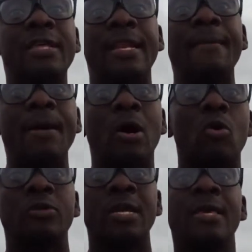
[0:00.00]
the labor
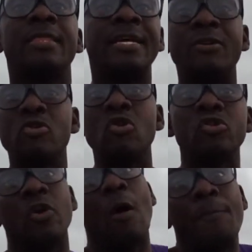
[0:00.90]
court, they're not going
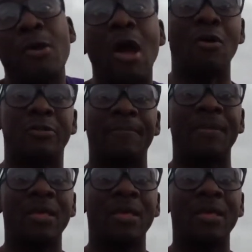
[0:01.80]
to help you out.